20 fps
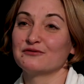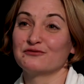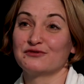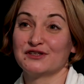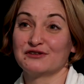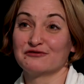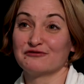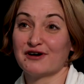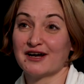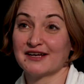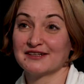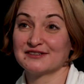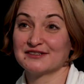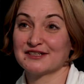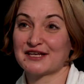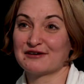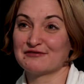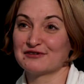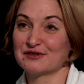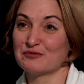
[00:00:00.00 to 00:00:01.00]
We invite
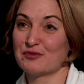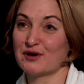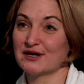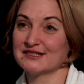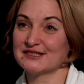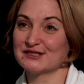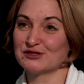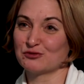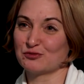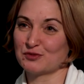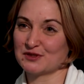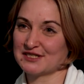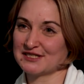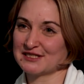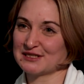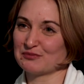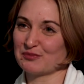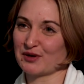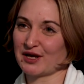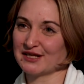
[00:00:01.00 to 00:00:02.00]
everybody to
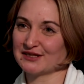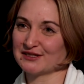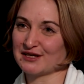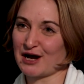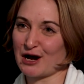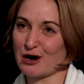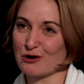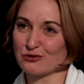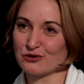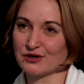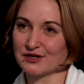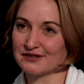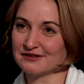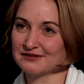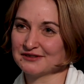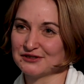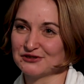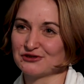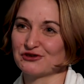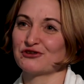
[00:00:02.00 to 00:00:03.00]
participate our
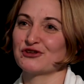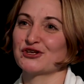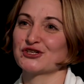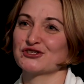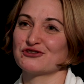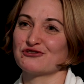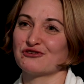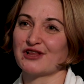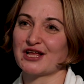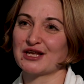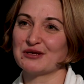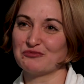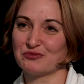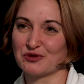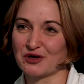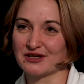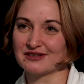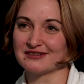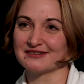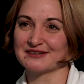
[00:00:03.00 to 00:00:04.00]
International
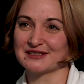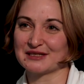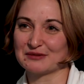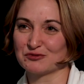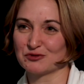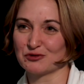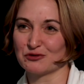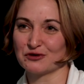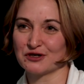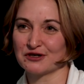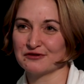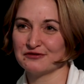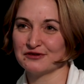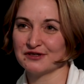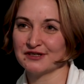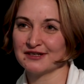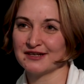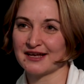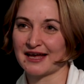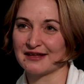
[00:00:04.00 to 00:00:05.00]
Olympiad in
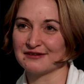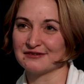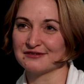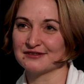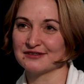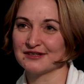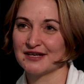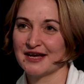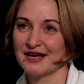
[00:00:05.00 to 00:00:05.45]
cryptography and